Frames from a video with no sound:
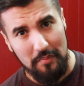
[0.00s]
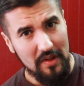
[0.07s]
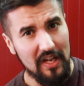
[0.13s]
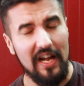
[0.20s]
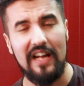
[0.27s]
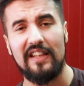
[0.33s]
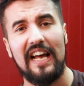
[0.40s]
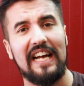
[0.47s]

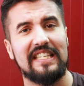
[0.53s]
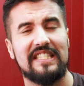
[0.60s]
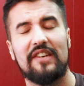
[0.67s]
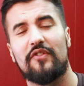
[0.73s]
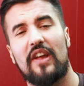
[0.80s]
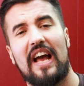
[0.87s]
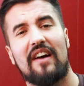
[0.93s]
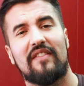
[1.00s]
Alas,
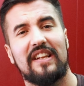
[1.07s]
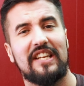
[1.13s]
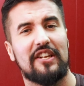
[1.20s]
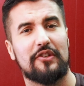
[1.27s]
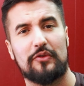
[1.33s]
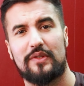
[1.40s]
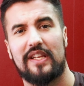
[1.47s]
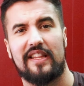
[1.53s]
if you have any
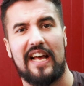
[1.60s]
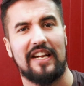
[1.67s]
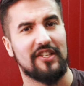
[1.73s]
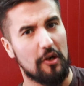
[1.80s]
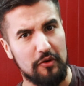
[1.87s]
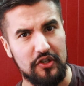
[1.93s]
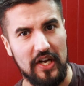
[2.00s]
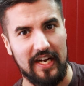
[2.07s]
interest in that,
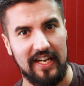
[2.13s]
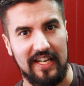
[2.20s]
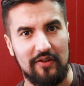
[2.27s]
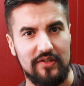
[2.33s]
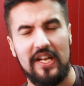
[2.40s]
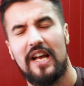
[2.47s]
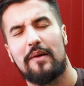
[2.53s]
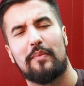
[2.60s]
go check it out,